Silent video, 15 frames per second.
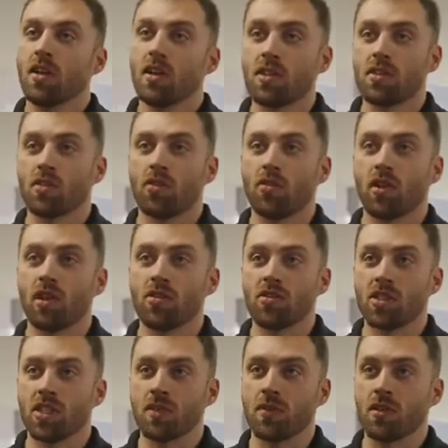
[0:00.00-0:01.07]
and total
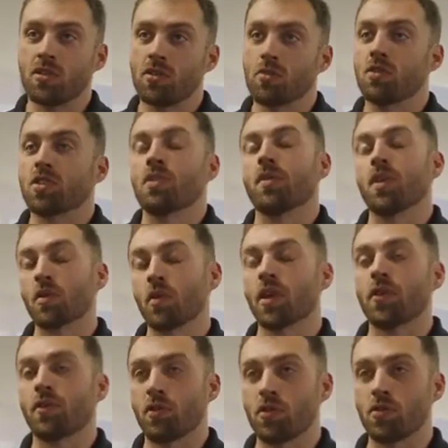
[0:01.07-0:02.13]
energy expenditure, which can be
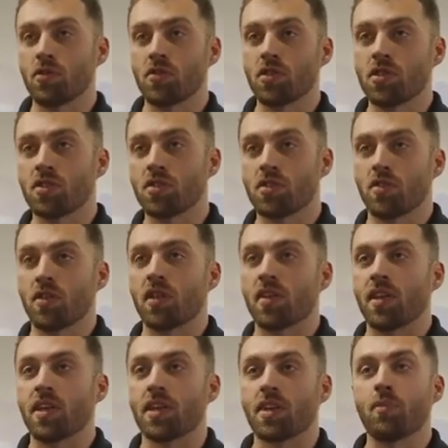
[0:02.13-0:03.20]
great for nutritionists so that
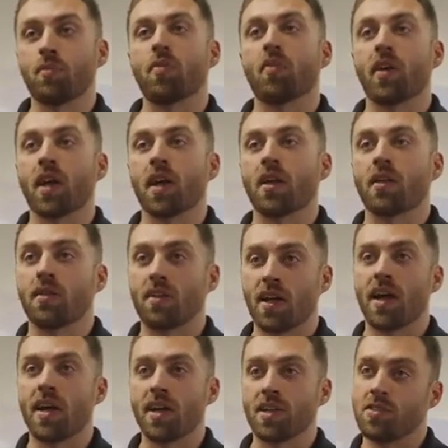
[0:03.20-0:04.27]
they can plan
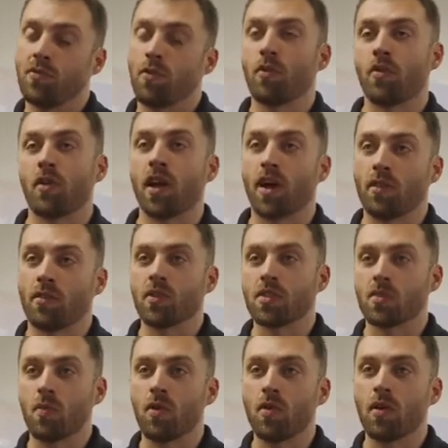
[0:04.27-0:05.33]
diets for their
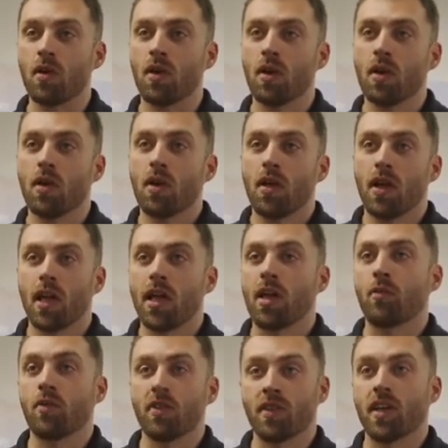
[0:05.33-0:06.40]
athletes more.
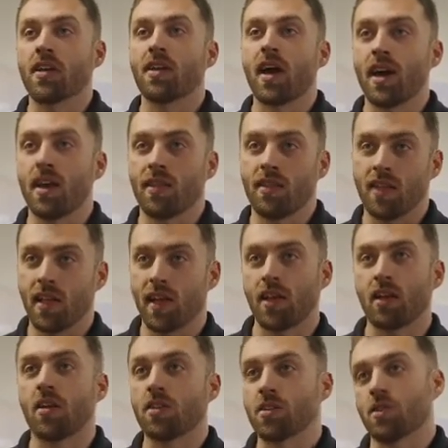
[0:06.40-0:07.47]
And with that dieting, then that
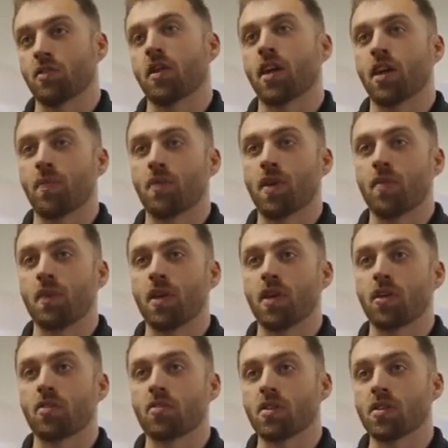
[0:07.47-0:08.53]
can also help them
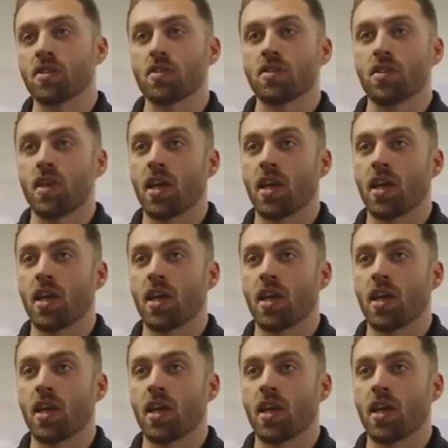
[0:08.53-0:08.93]
increase